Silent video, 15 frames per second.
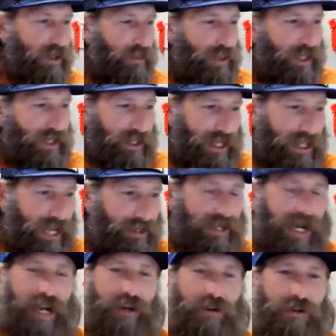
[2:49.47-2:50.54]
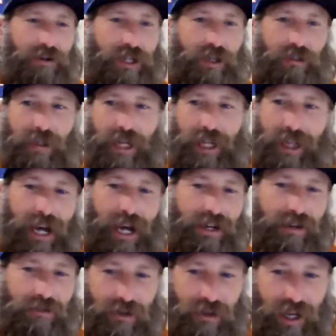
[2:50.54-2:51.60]
because that title can mean a lot of
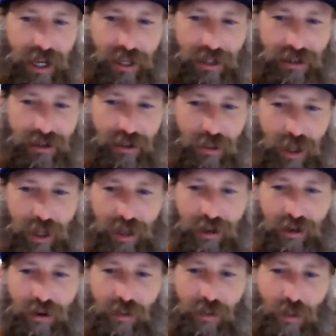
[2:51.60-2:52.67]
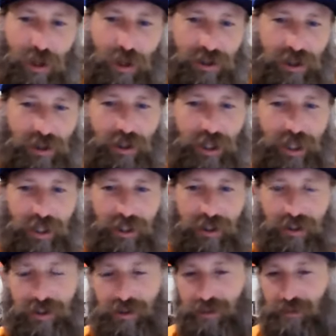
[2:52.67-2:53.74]
different things depending on where somebody
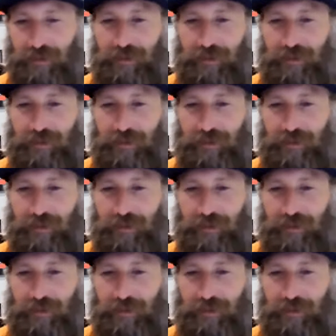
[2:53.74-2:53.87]
is.